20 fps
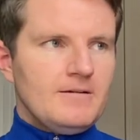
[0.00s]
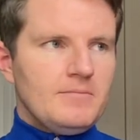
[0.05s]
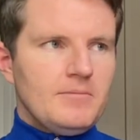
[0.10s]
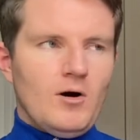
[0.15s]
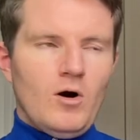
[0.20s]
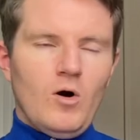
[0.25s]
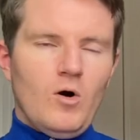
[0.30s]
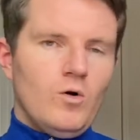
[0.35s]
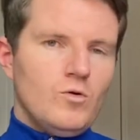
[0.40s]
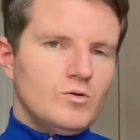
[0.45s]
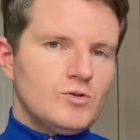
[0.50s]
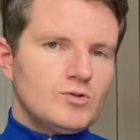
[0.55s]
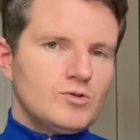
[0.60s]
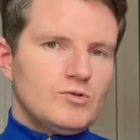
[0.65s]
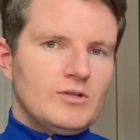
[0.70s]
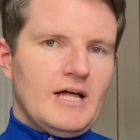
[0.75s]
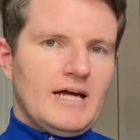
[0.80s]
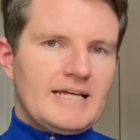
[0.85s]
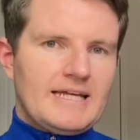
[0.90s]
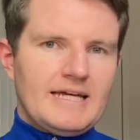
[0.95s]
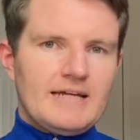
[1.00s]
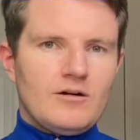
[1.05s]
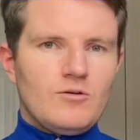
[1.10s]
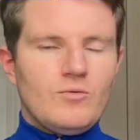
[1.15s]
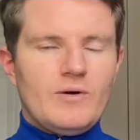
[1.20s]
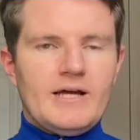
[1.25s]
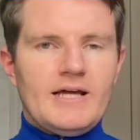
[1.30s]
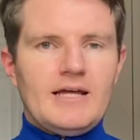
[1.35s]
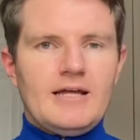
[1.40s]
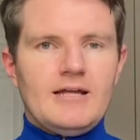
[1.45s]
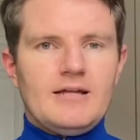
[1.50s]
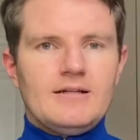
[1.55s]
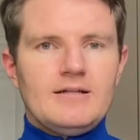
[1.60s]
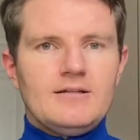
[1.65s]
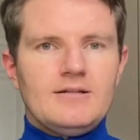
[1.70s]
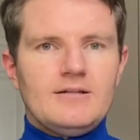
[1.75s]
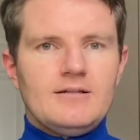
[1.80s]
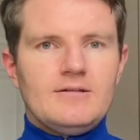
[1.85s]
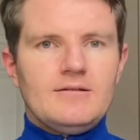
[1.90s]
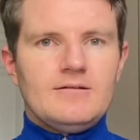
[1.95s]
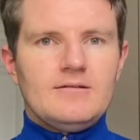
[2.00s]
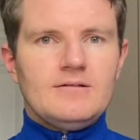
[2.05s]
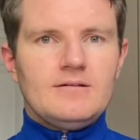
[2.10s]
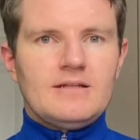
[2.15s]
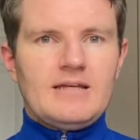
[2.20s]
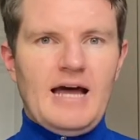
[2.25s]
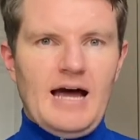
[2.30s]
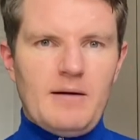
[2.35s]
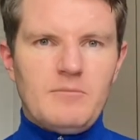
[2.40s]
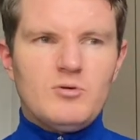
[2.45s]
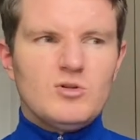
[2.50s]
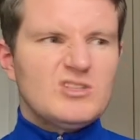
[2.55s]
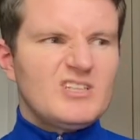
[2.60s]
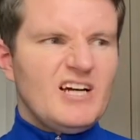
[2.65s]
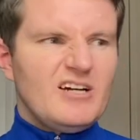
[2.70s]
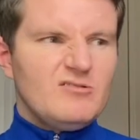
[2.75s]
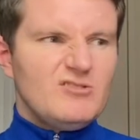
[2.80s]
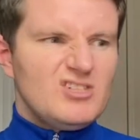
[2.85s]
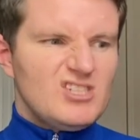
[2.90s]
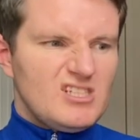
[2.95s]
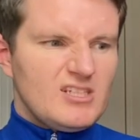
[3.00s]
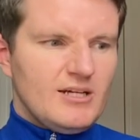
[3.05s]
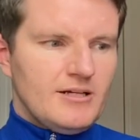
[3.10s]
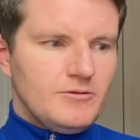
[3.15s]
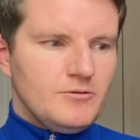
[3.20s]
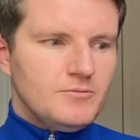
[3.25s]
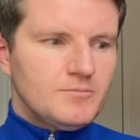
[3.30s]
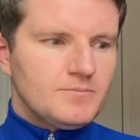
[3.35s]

but also that kind of wet Campbeltown style.